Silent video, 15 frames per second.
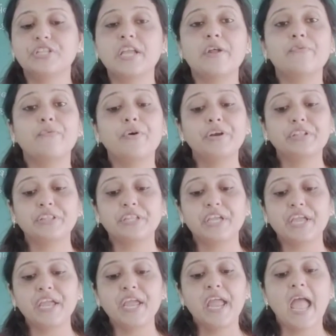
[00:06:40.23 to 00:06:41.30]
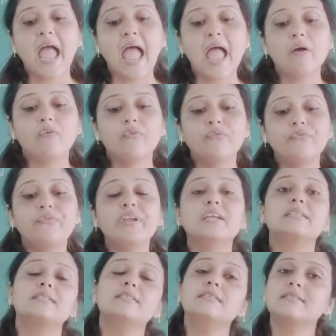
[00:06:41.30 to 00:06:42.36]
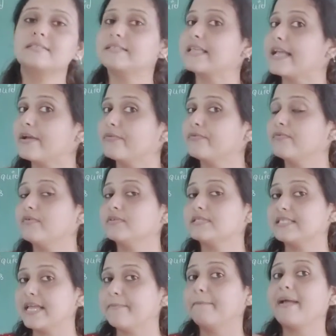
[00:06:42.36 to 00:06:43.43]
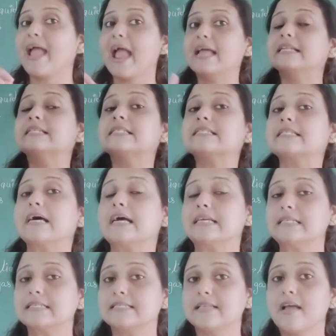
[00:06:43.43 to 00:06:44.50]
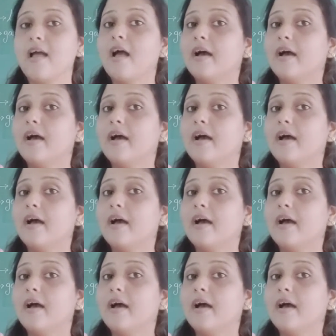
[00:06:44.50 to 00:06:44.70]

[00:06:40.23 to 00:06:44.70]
therefore they have a fixed shape and size.